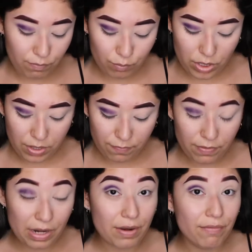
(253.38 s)
with a
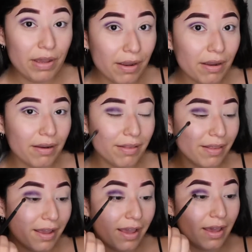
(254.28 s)
very, very
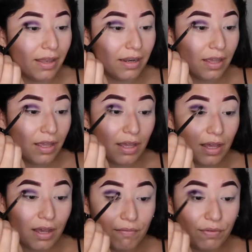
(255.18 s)
light hand
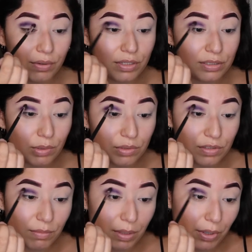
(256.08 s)
and focus most
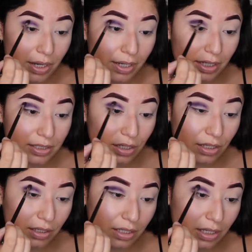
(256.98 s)
of my product
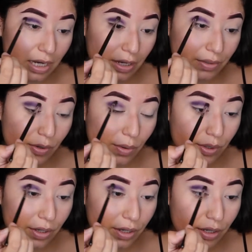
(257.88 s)
on the outer
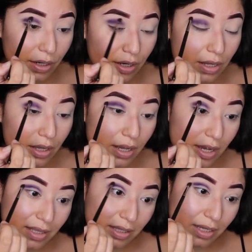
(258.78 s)
corner,
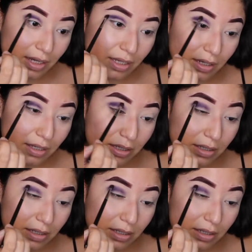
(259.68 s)
and then